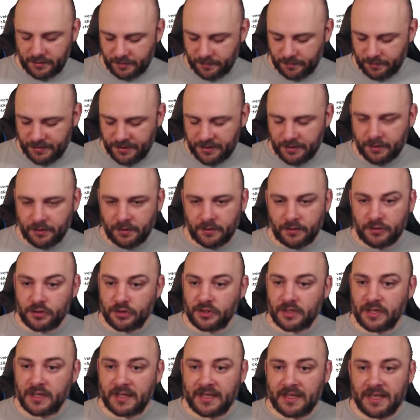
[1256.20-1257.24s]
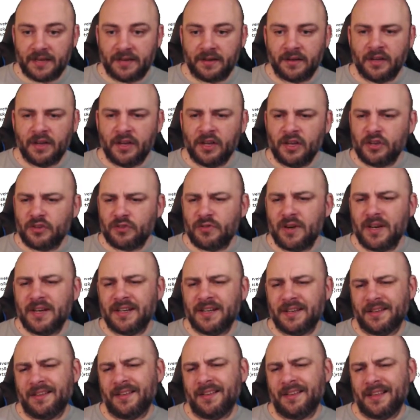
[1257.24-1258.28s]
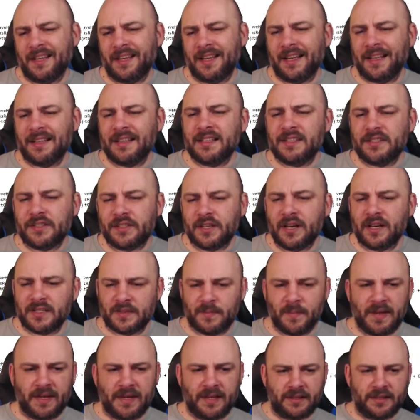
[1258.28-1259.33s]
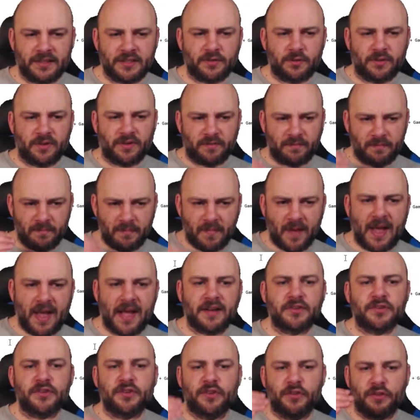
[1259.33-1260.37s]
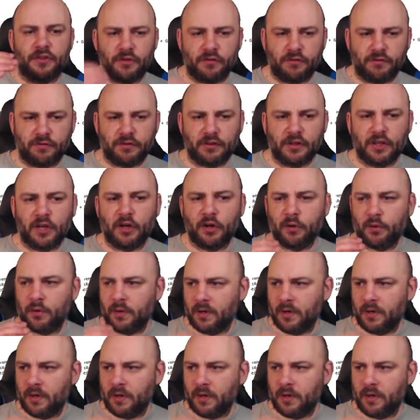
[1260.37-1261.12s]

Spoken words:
here. Just again, trying to like at least cosmetically sort of match the flow